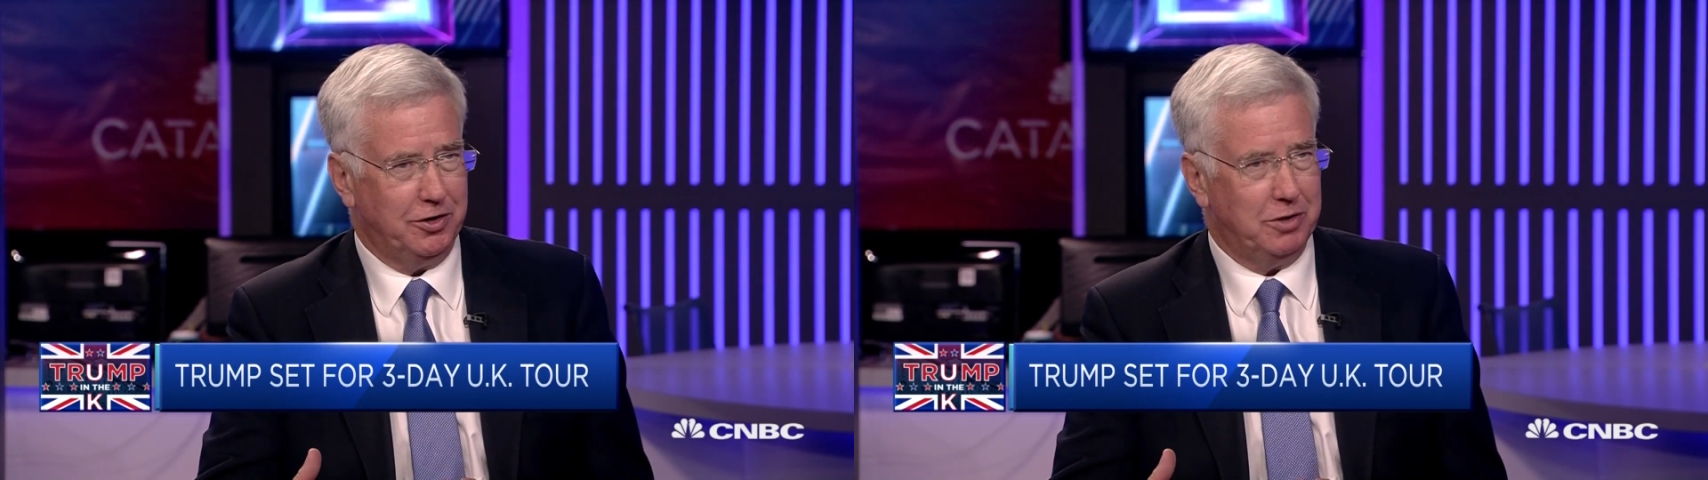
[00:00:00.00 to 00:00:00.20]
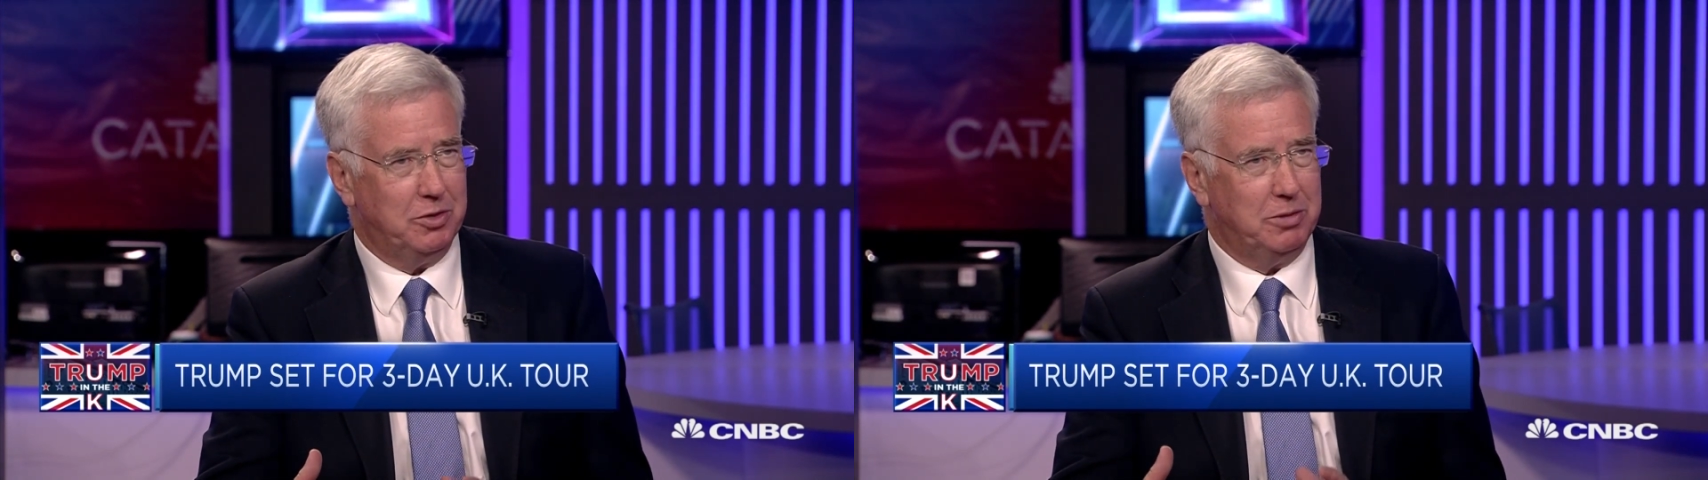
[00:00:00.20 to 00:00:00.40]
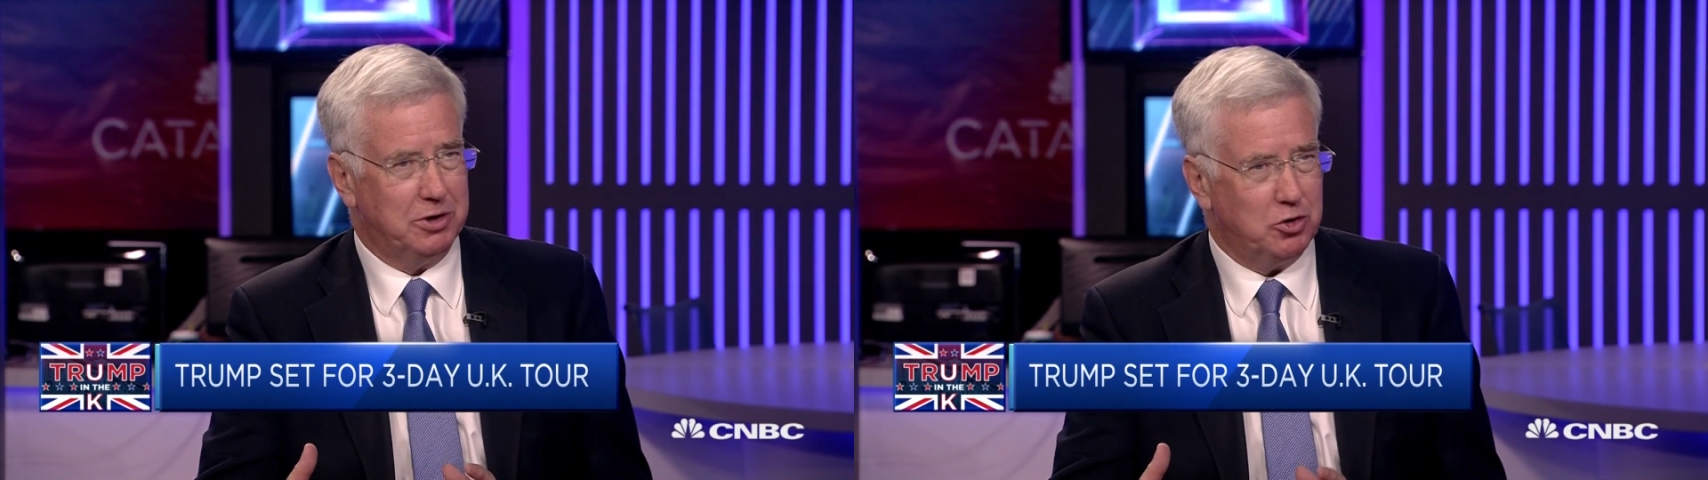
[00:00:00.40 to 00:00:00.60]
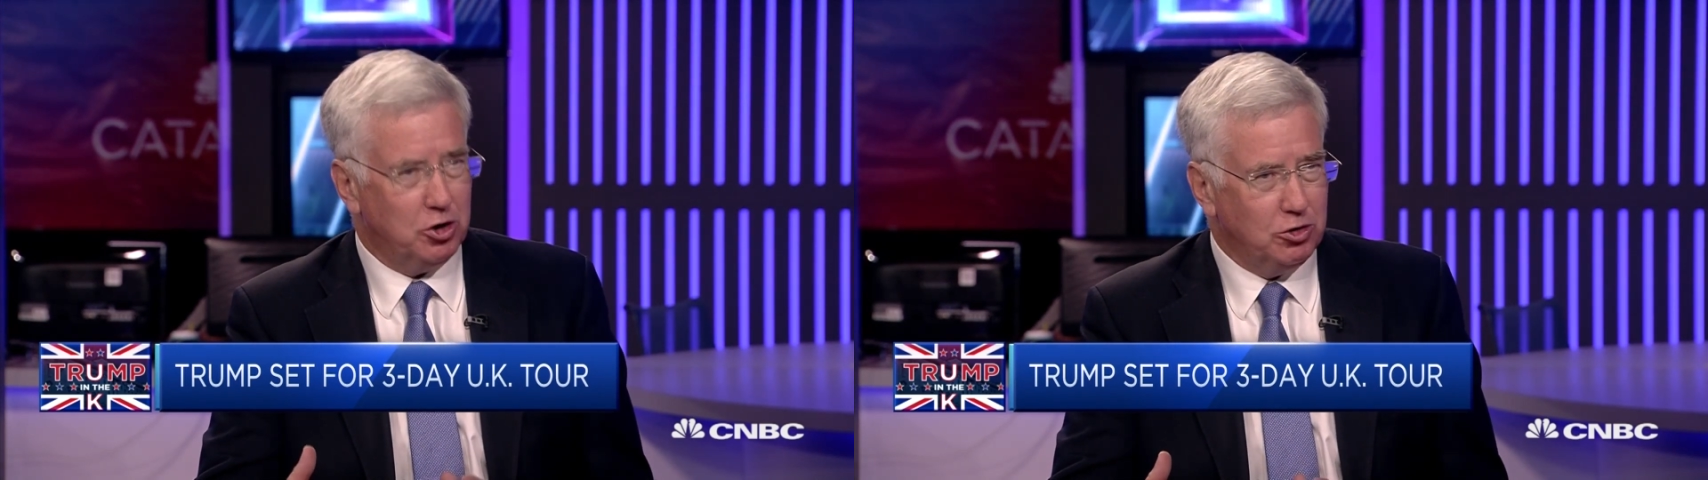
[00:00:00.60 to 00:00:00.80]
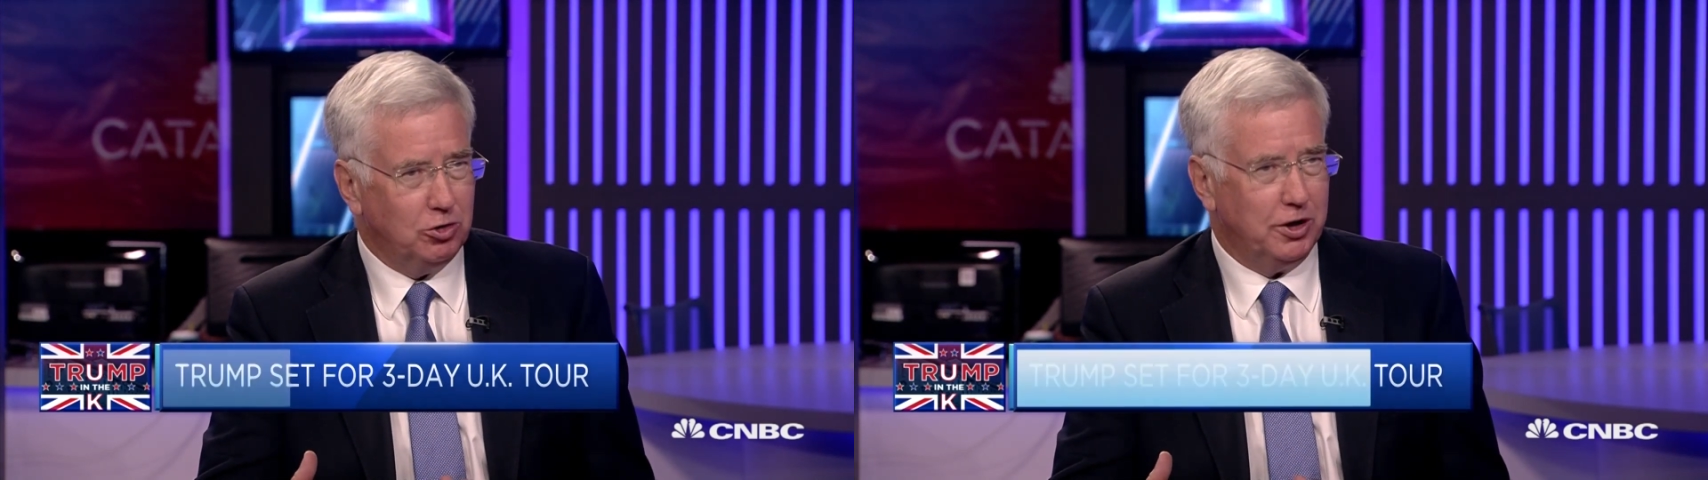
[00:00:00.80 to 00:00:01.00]
that we would
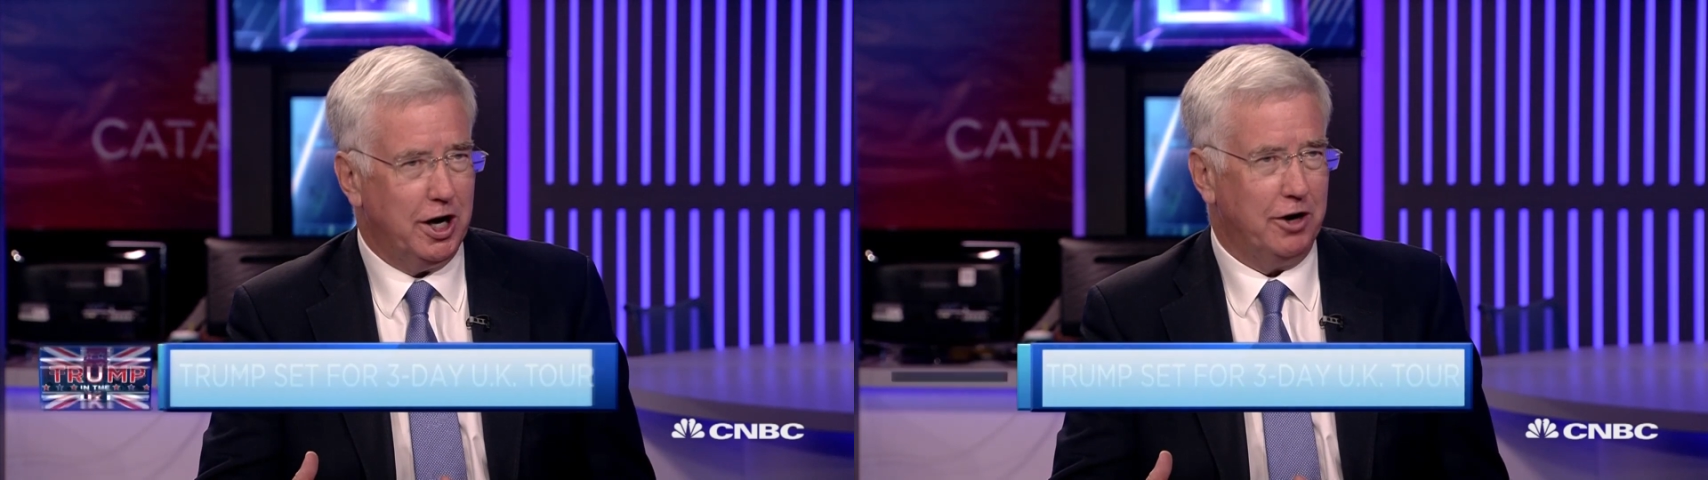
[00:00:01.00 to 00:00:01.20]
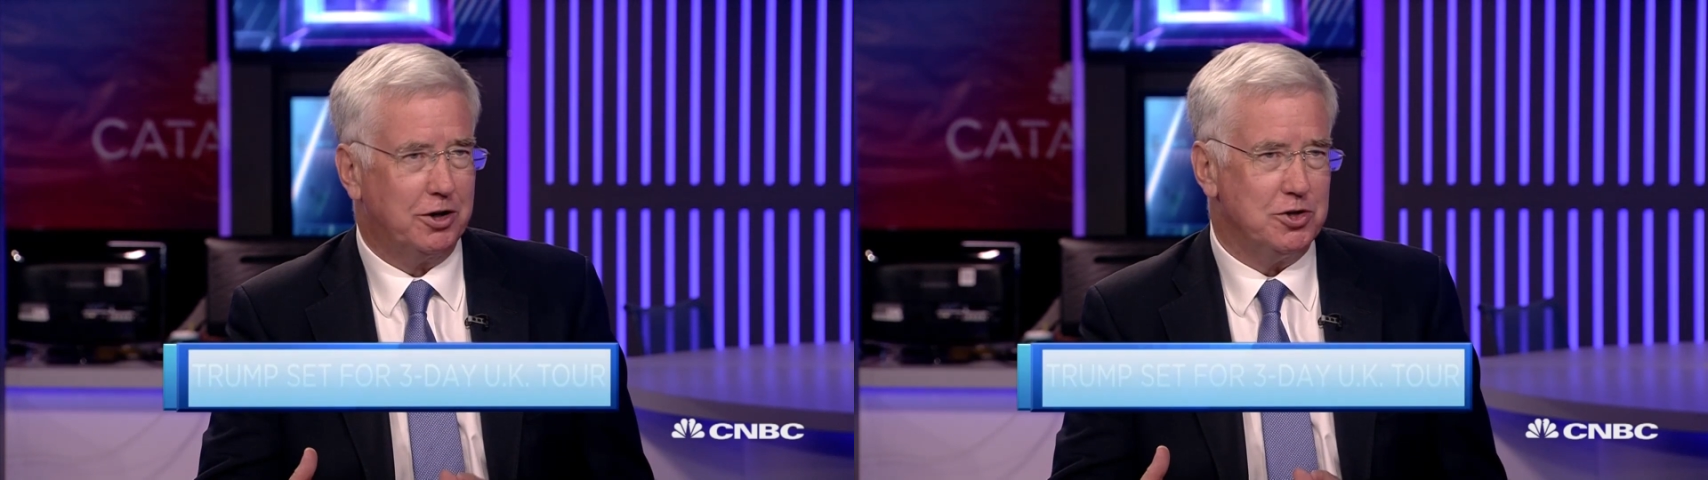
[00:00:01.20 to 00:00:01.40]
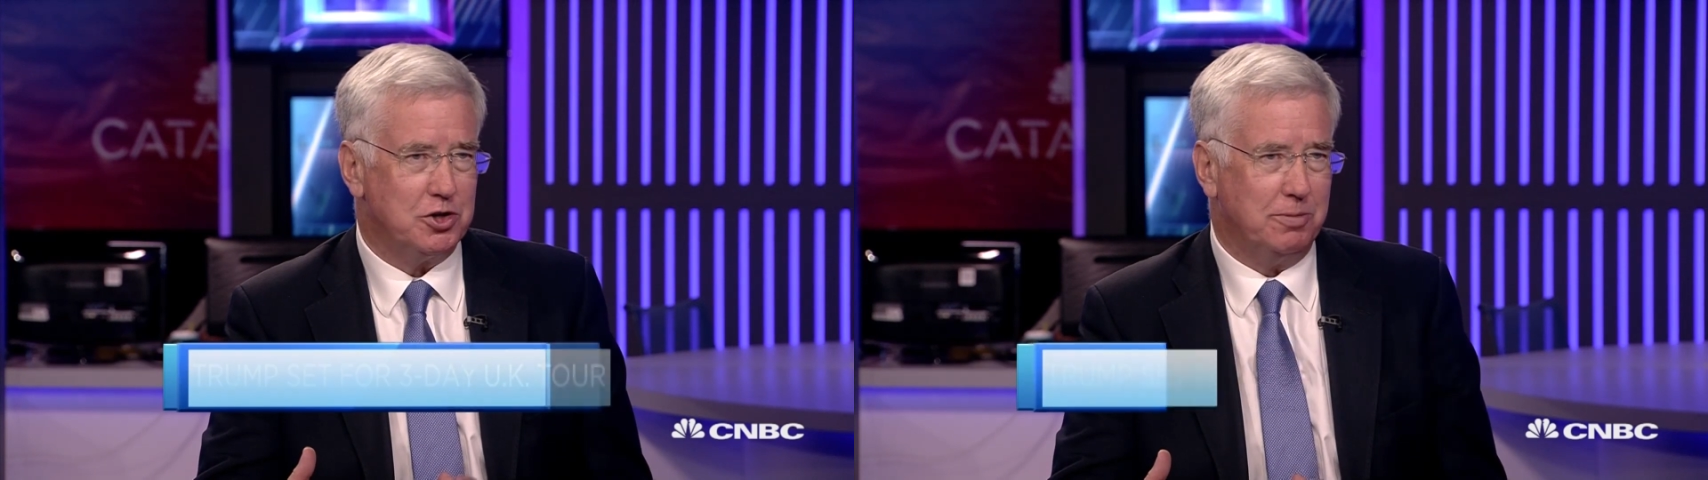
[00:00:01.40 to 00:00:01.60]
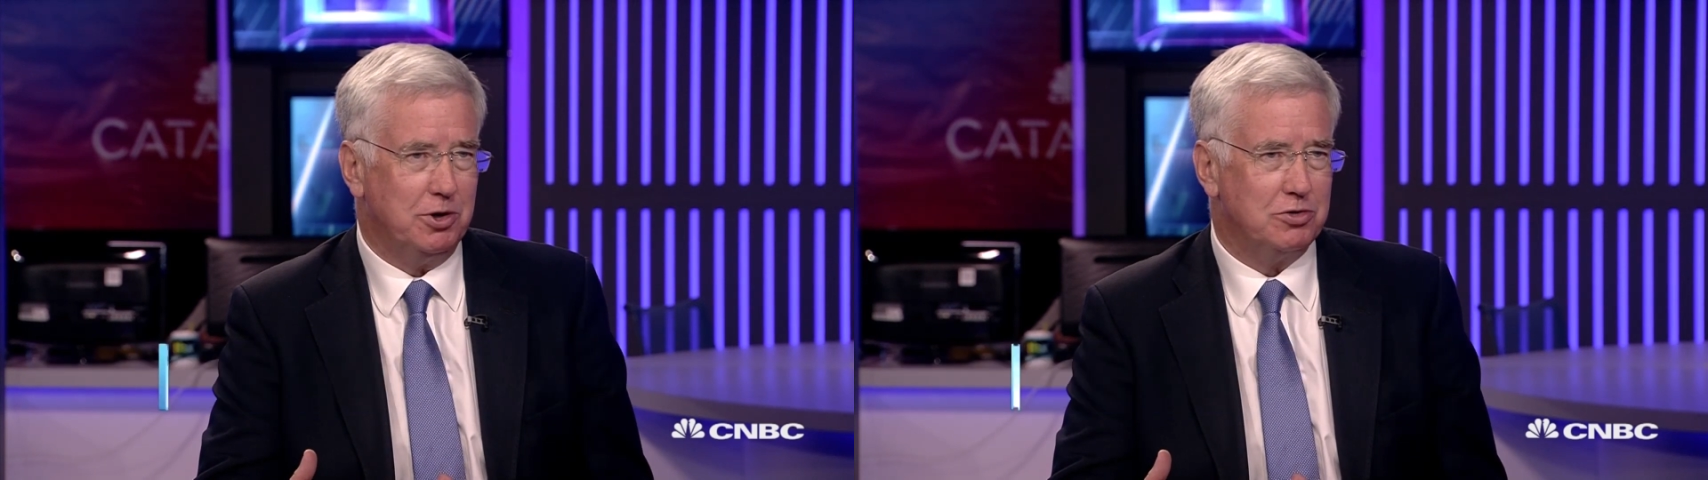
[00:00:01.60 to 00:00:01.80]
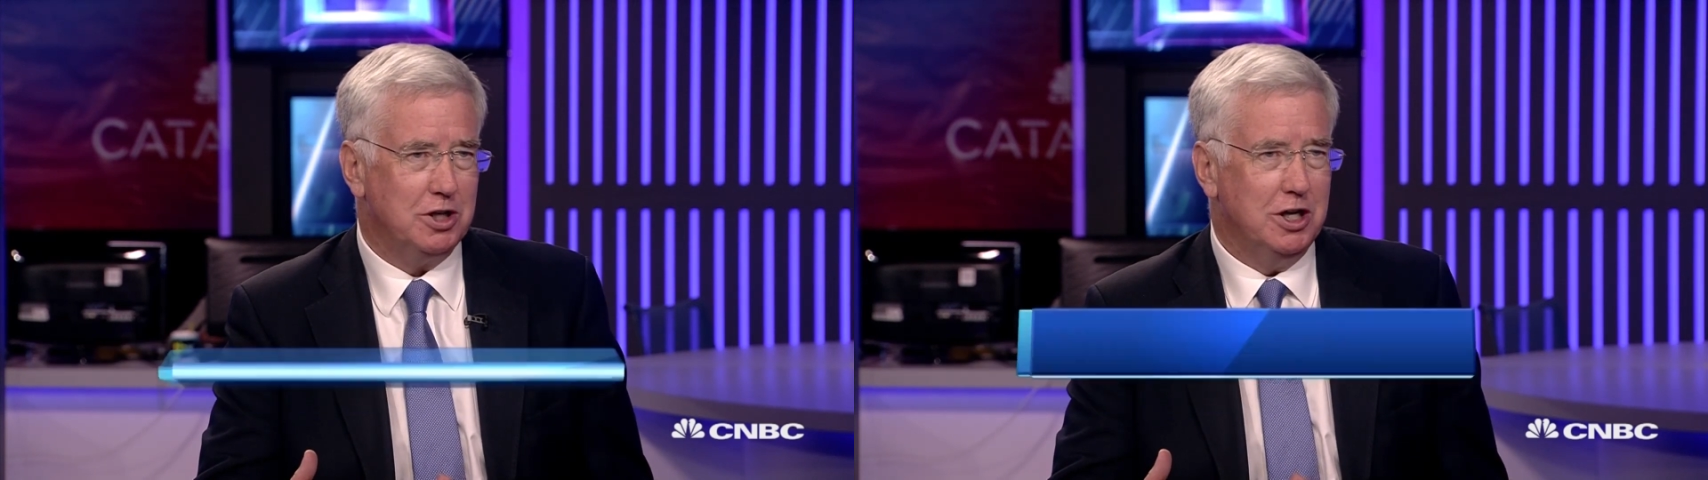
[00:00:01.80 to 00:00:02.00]
all now
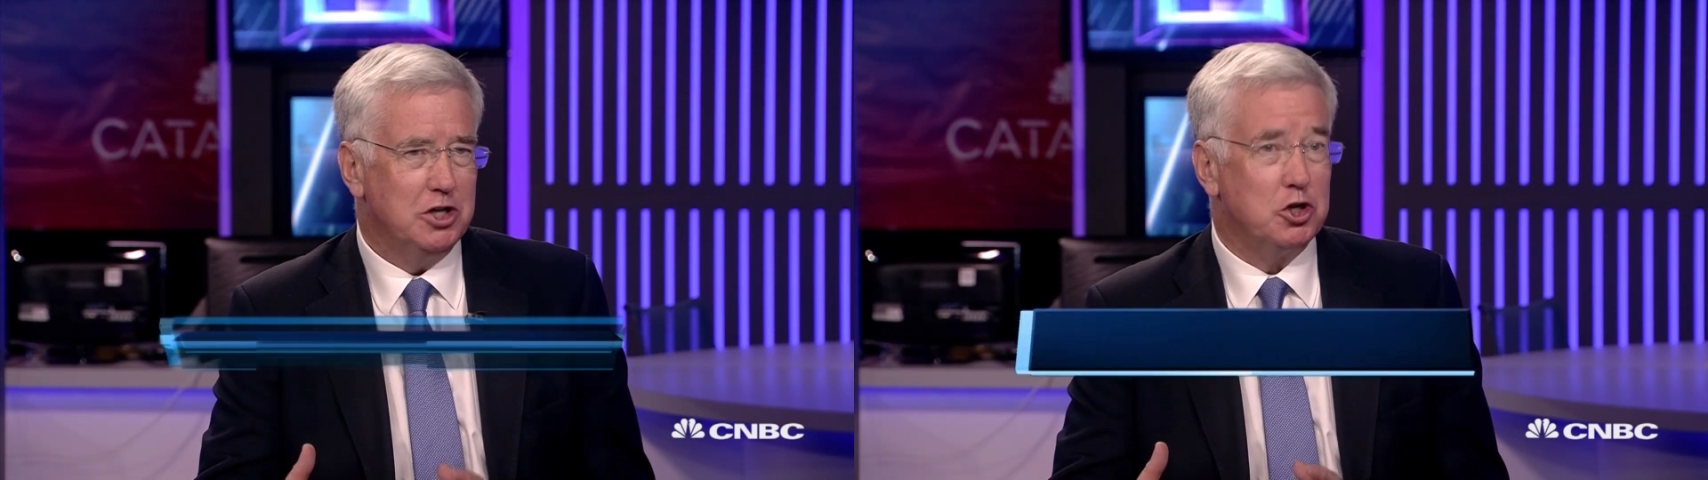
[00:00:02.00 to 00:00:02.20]
contribute